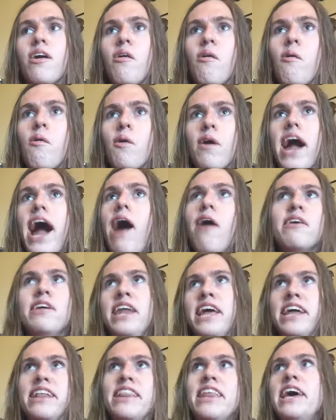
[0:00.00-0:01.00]
or how
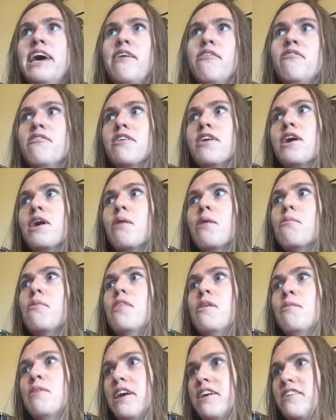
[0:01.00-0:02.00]
can I live? But
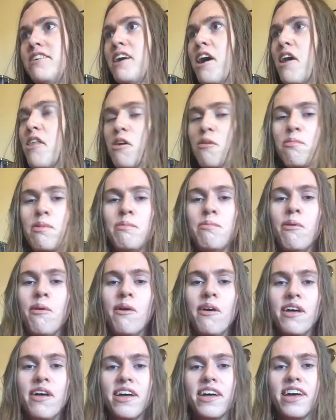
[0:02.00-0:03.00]
then when I see other
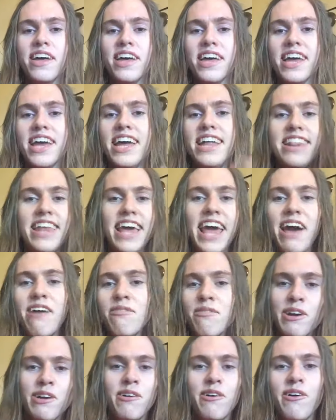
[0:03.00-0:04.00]
people and they
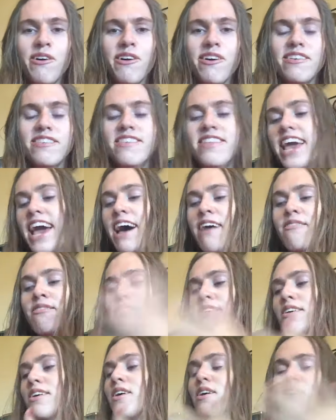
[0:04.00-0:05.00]
have wrinkles and they have
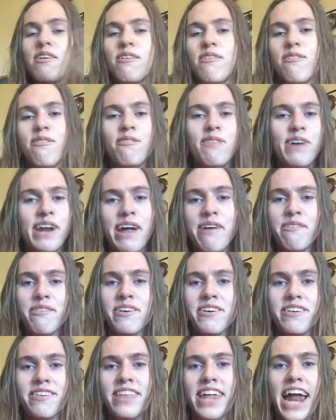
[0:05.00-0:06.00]

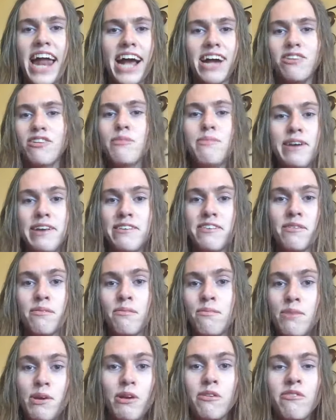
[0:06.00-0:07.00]
whatever that actually makes
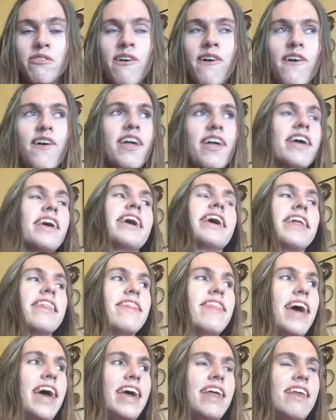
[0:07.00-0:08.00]
them beautiful,
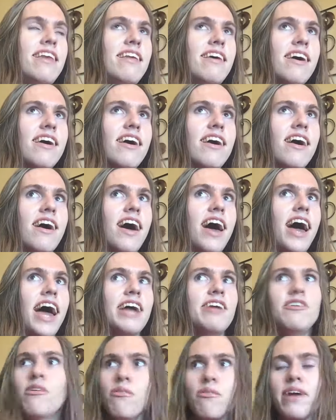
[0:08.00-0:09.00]
then
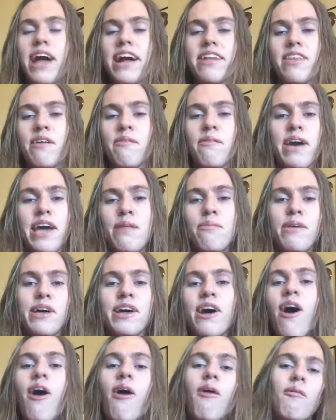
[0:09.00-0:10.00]
I don't react that way, and I'm
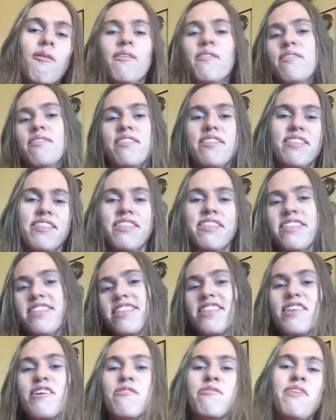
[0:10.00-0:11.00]
like, oh, well,
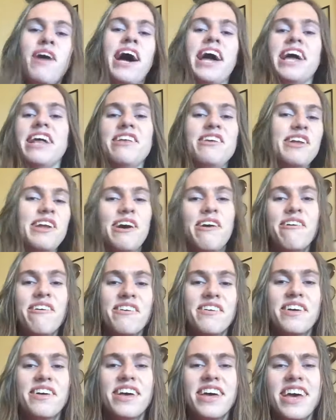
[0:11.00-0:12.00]
they're fine,
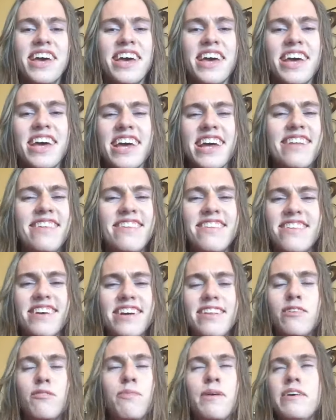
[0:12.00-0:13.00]

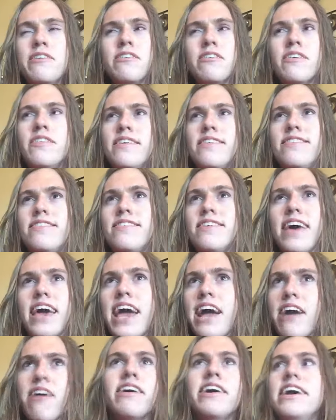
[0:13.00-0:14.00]
It's based on this
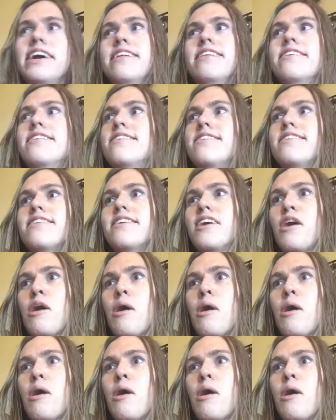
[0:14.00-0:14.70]
arrogance,